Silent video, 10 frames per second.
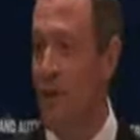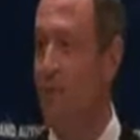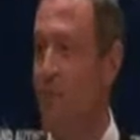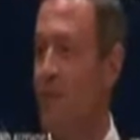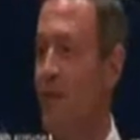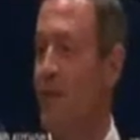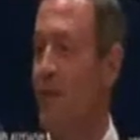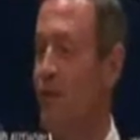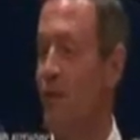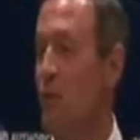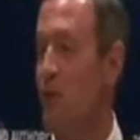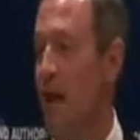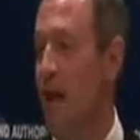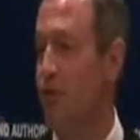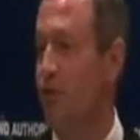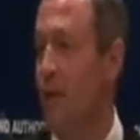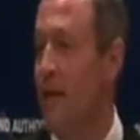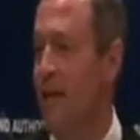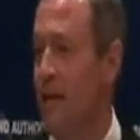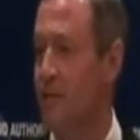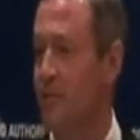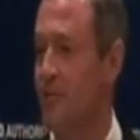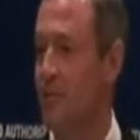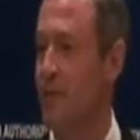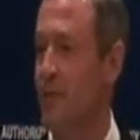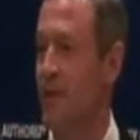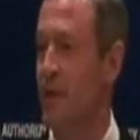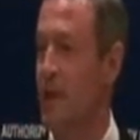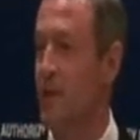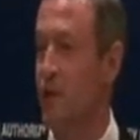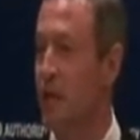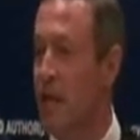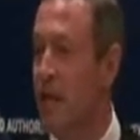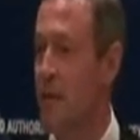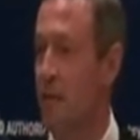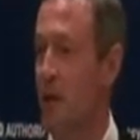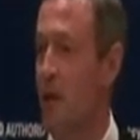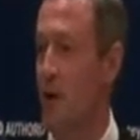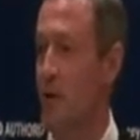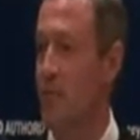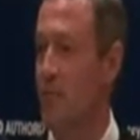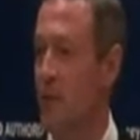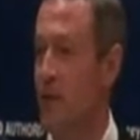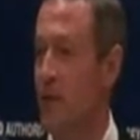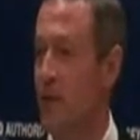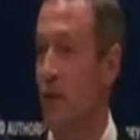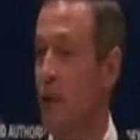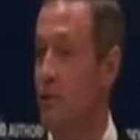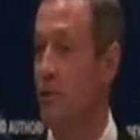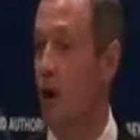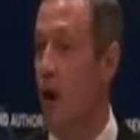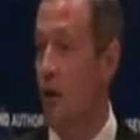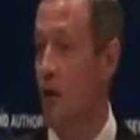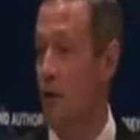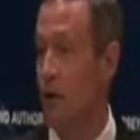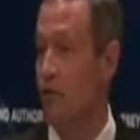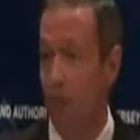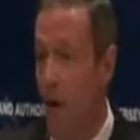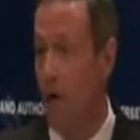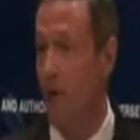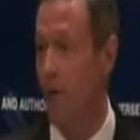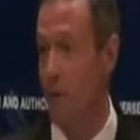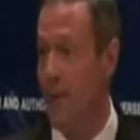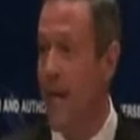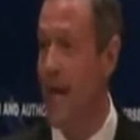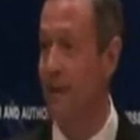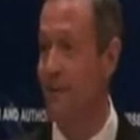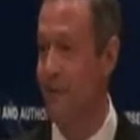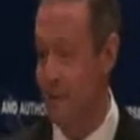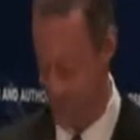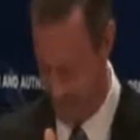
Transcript: they're sort of like trees. If you leave them alone, they'll get taller and stronger with age.